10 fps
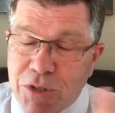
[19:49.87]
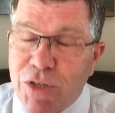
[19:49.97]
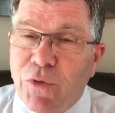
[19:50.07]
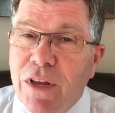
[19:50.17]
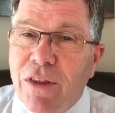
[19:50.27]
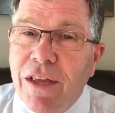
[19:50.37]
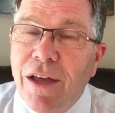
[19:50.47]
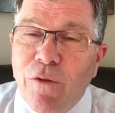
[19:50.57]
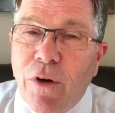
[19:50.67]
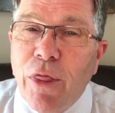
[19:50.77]
Just fun
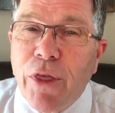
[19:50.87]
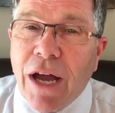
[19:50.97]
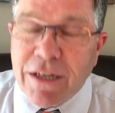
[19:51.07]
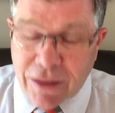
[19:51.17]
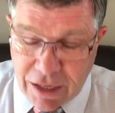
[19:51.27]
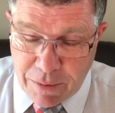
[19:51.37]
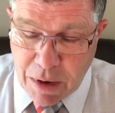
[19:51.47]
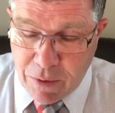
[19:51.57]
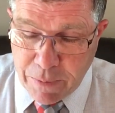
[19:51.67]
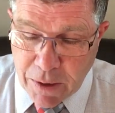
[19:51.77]
thought to think
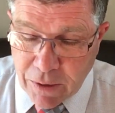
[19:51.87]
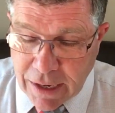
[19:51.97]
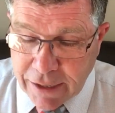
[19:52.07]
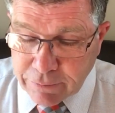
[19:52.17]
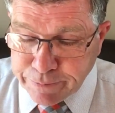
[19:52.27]
about, okay?